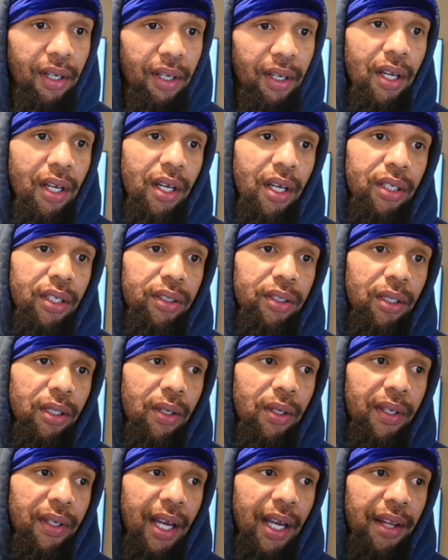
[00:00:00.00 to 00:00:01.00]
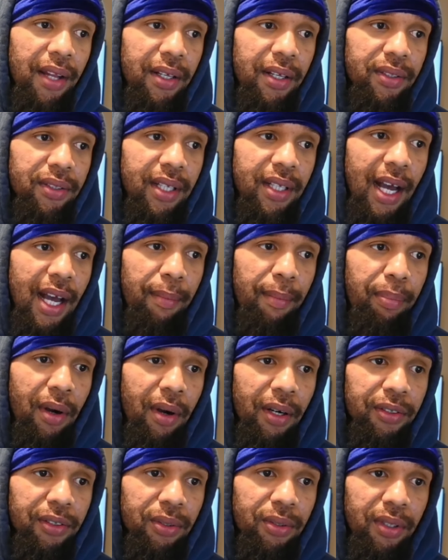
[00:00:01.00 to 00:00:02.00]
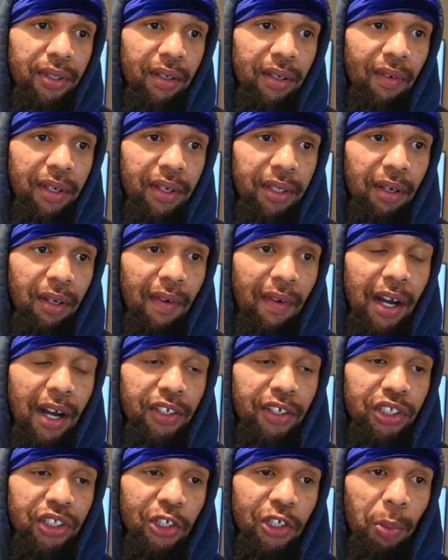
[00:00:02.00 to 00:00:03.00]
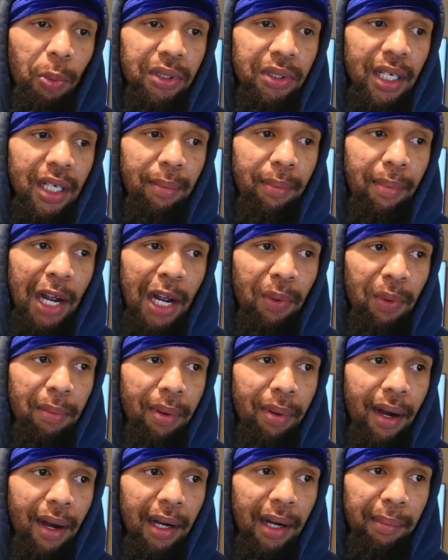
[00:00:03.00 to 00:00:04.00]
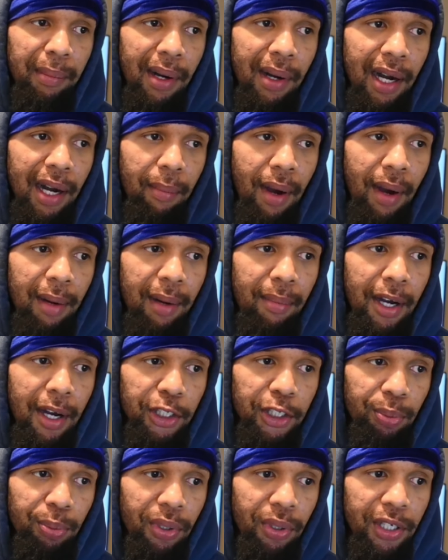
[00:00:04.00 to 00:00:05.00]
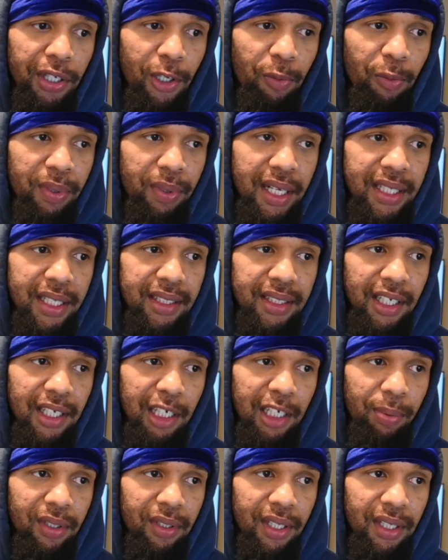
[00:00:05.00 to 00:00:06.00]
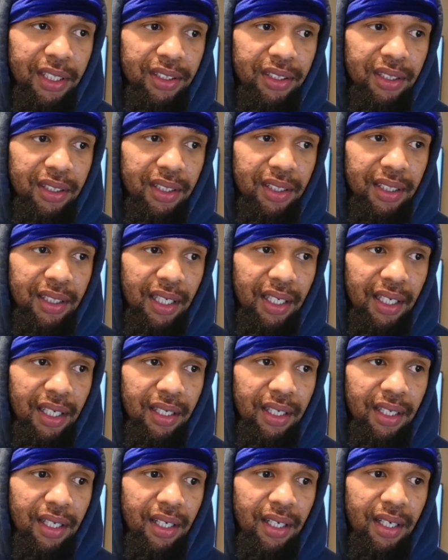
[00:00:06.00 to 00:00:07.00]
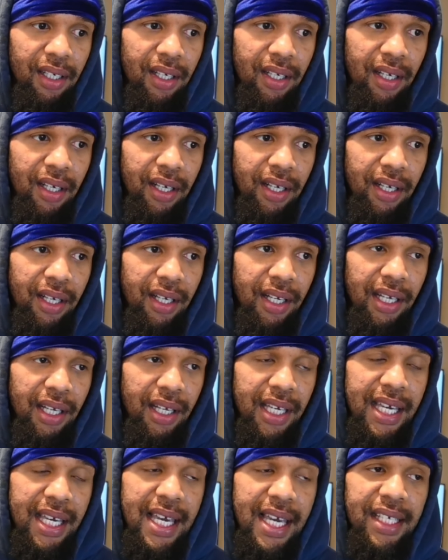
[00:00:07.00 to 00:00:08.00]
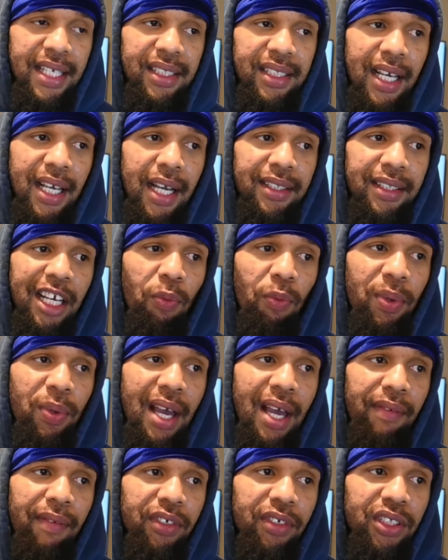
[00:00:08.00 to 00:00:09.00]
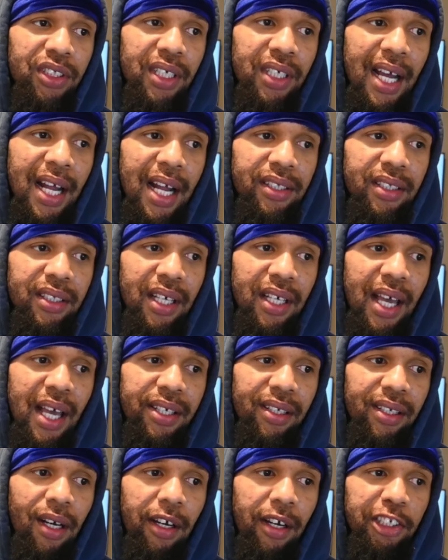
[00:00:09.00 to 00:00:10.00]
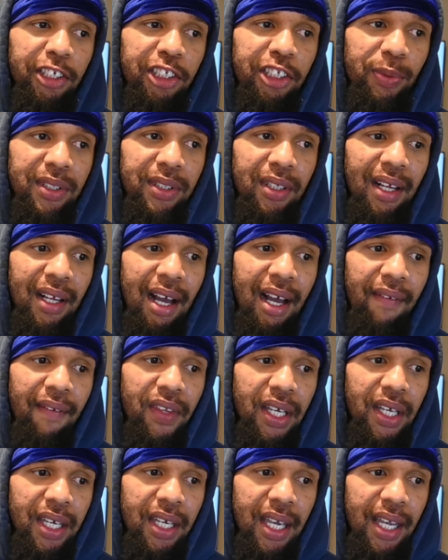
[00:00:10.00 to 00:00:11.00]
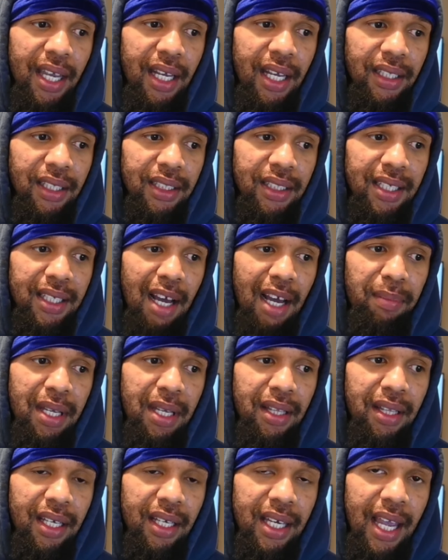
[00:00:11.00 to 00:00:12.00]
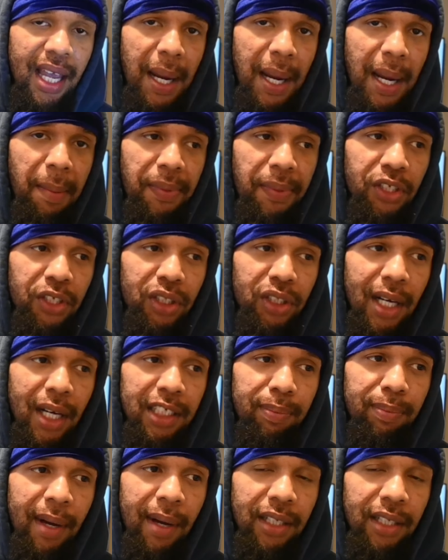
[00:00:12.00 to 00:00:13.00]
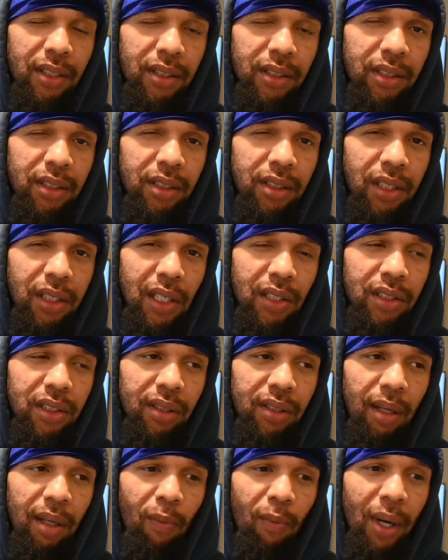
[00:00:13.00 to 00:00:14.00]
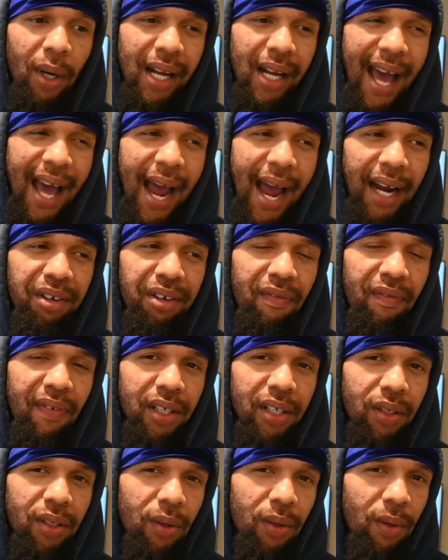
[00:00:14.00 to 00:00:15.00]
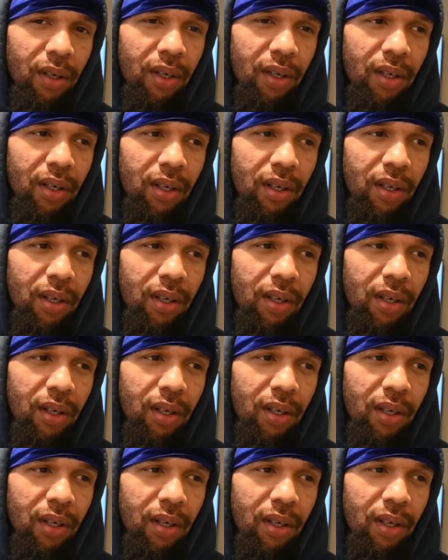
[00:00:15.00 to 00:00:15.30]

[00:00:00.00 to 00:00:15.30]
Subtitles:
So, yeah, there's that part. So they're running around. She almost got it back with Bong Bong. Bong Bong's pretty OP. It is teleportation. And then he says that we have a chance as long as we still have the king. Does that mean the game, the chess match, is still somewhat active and in order?